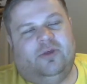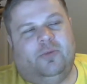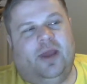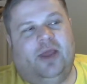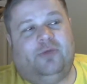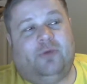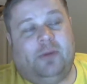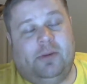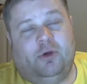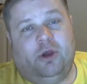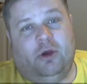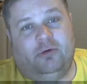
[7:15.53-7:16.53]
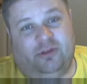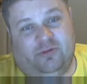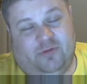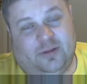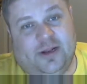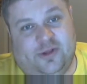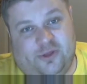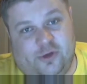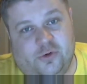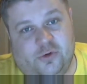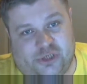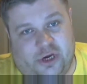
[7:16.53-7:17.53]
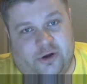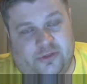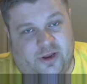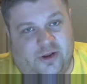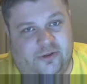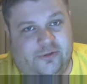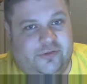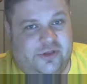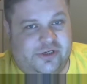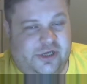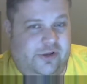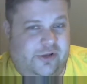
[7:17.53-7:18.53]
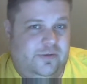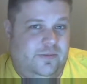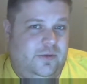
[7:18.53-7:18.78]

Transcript: a place where people go specifically to share things with each other.